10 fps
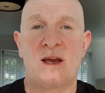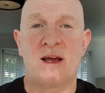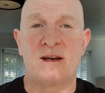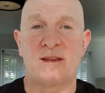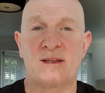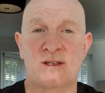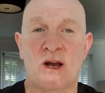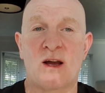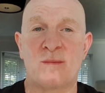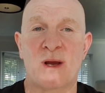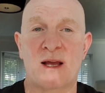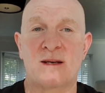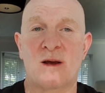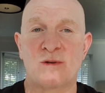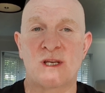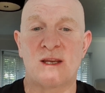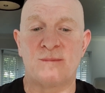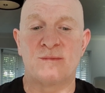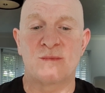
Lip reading: and at the time had no team.